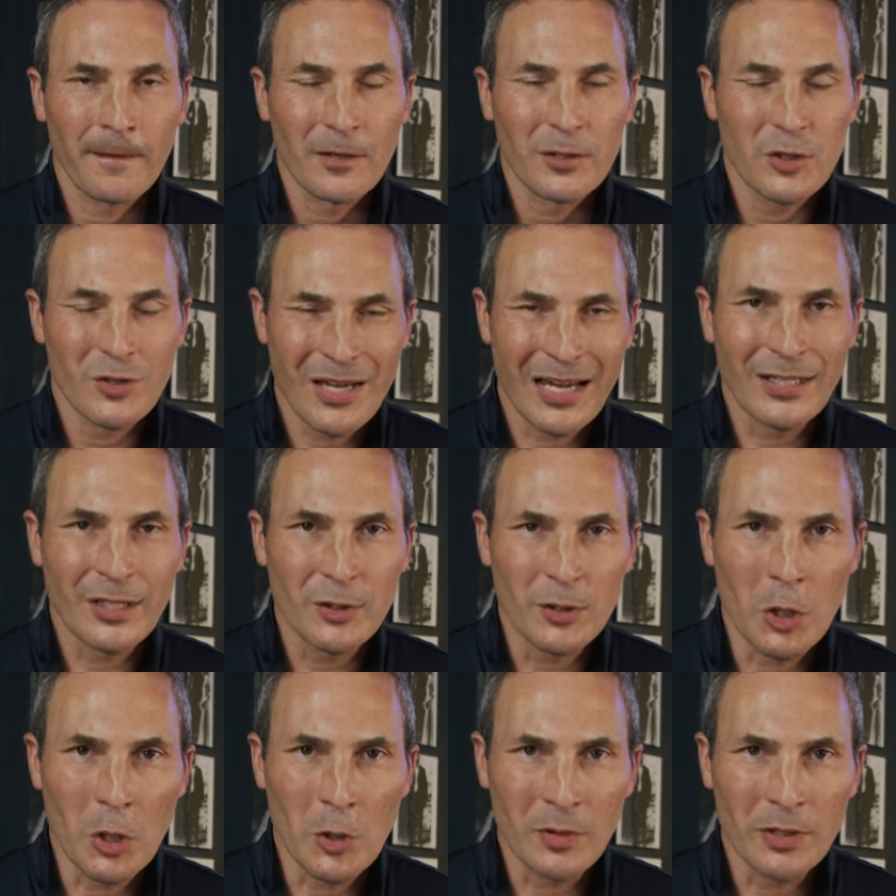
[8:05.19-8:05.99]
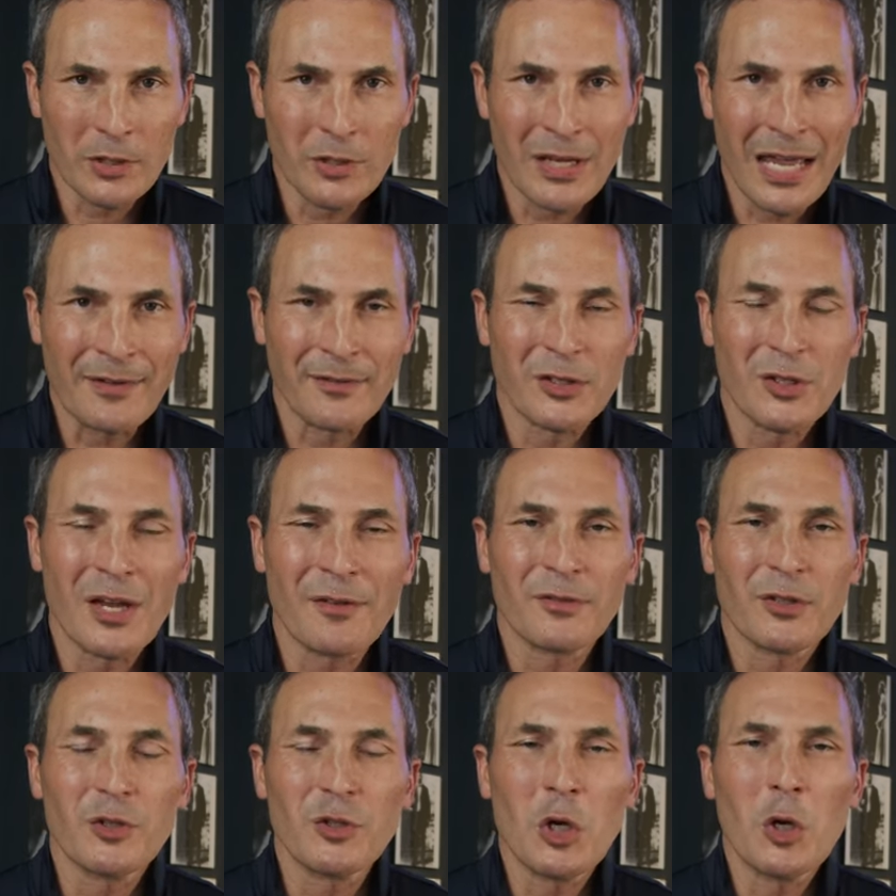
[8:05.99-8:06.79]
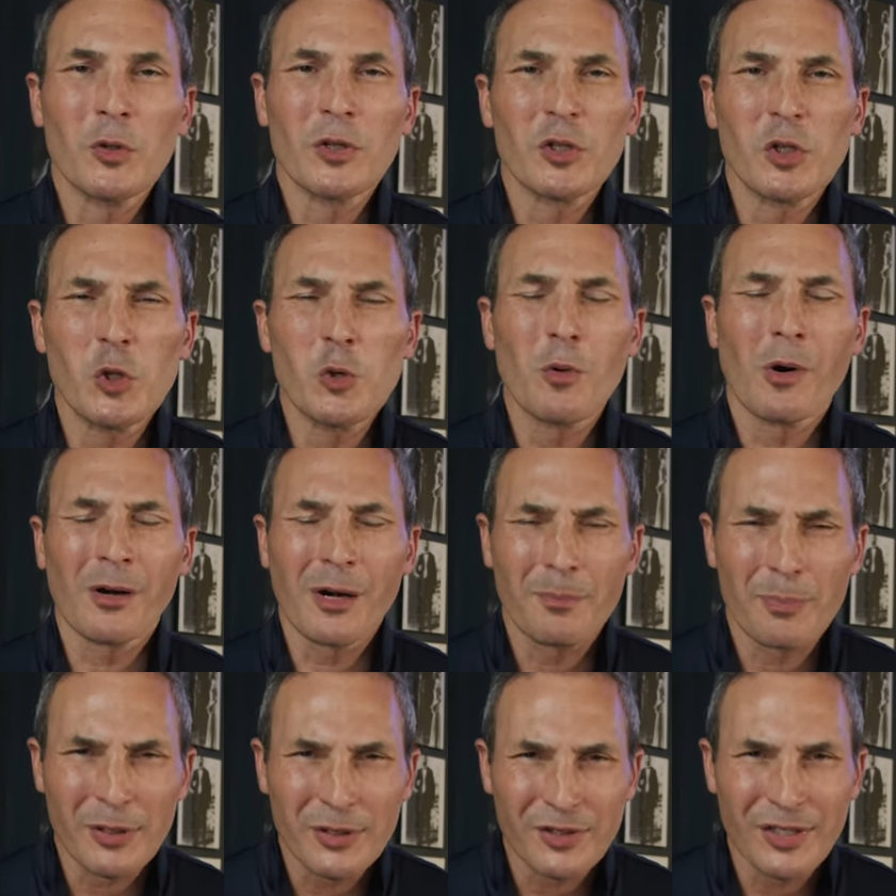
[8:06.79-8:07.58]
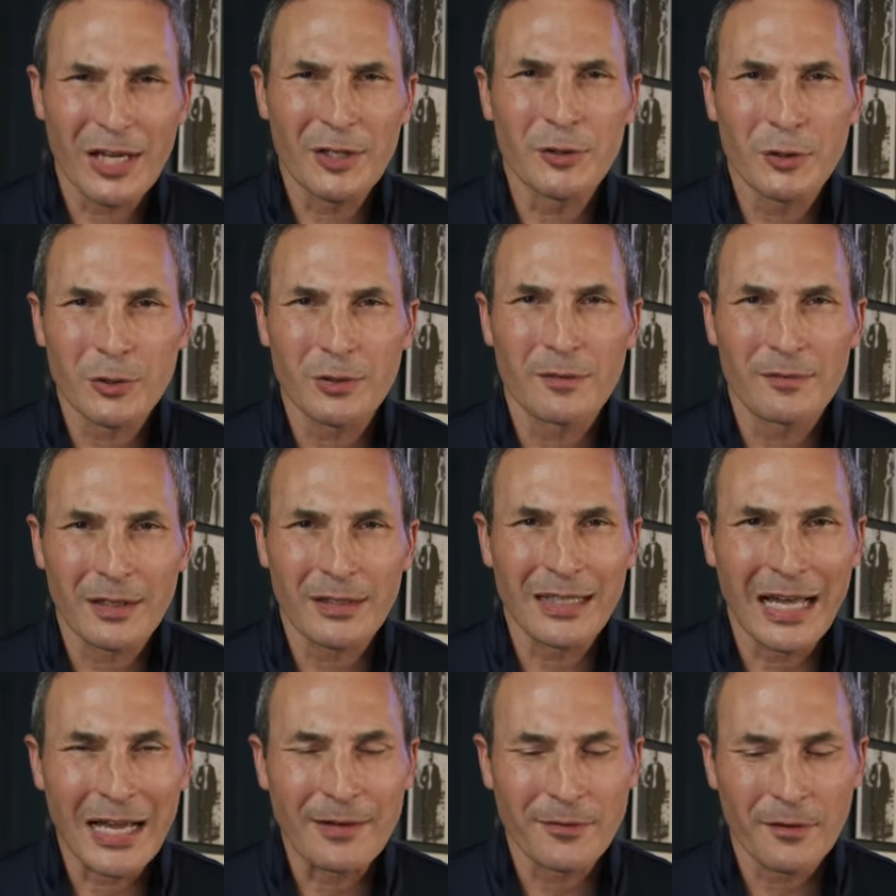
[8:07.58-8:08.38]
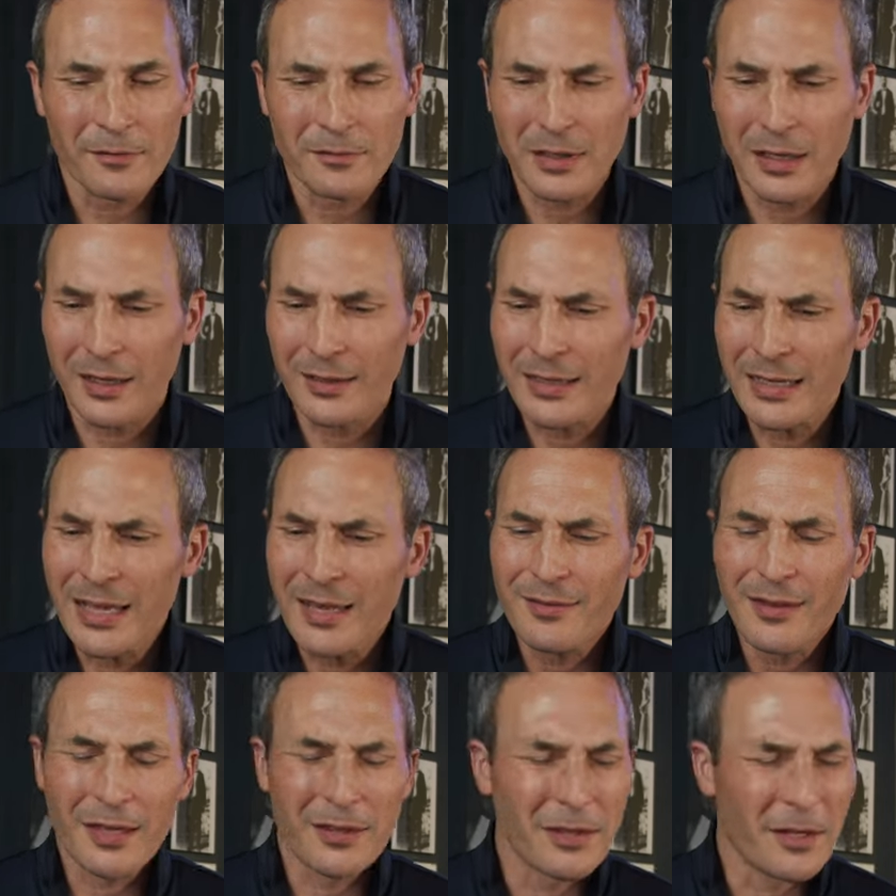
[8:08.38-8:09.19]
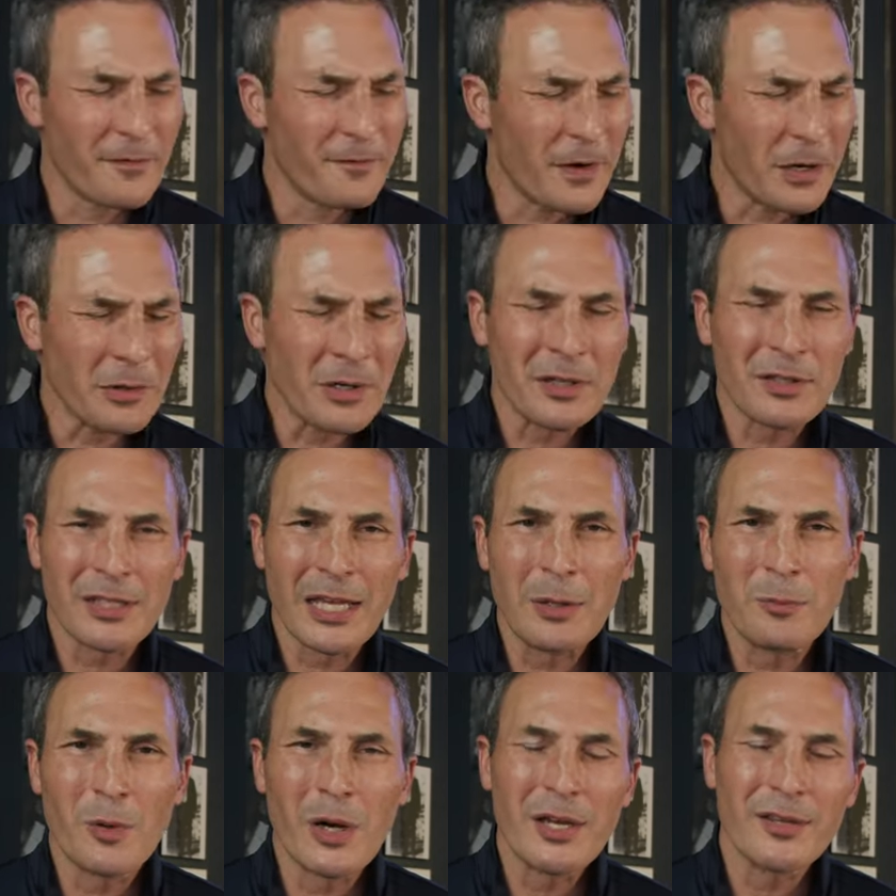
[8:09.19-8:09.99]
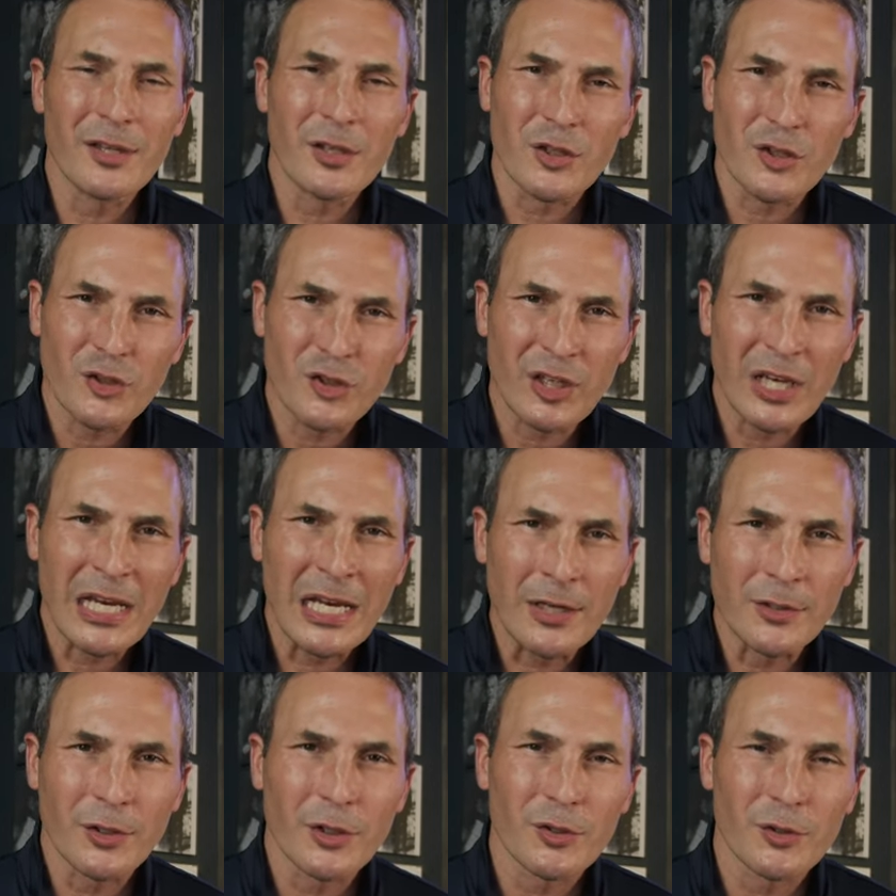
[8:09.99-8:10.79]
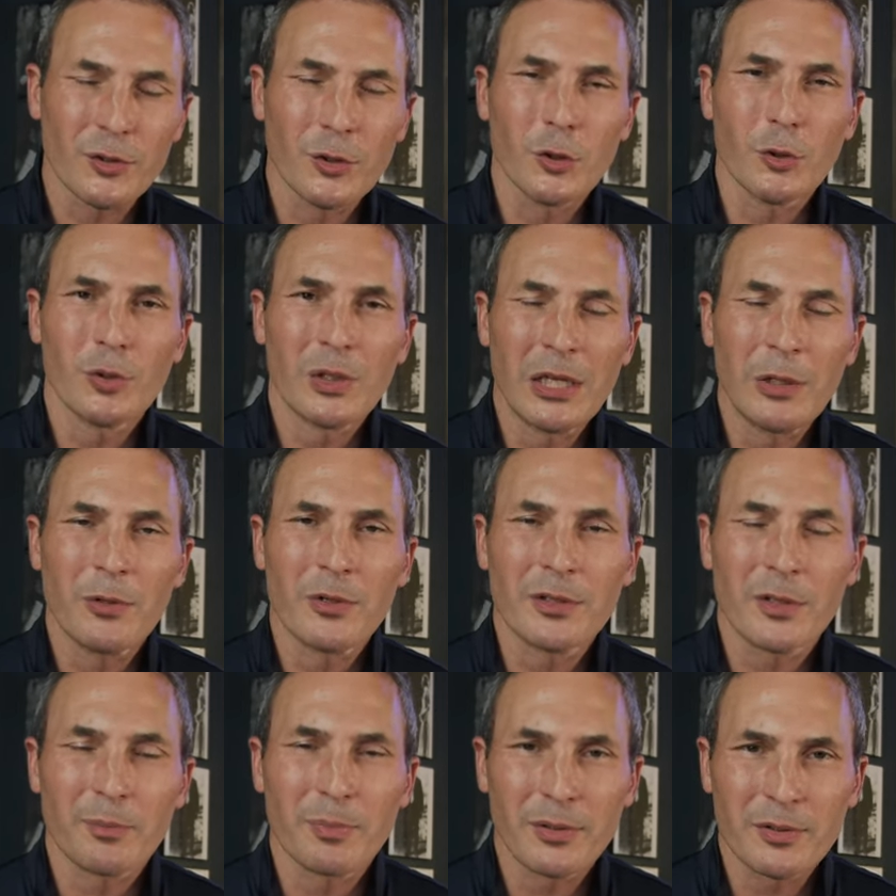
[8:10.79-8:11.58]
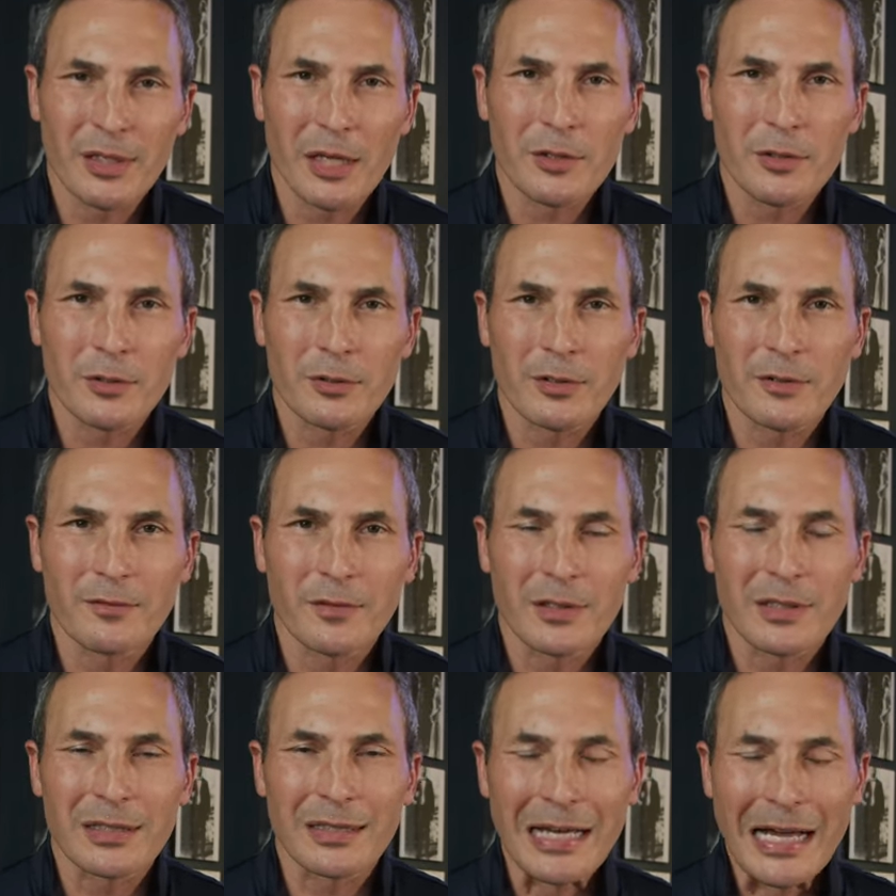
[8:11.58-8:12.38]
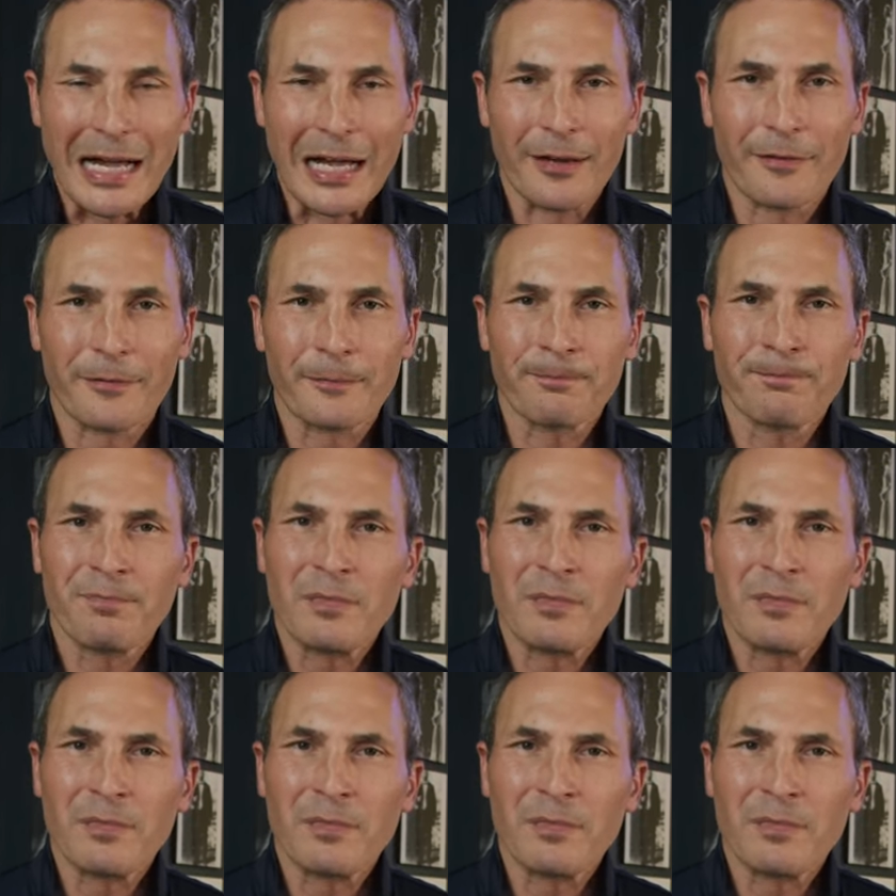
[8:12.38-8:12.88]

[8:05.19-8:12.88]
You got to know that you have it. You have to know that you are a possessor of the life of God. That in the very same way that Jesus knew He was a possessor of this life.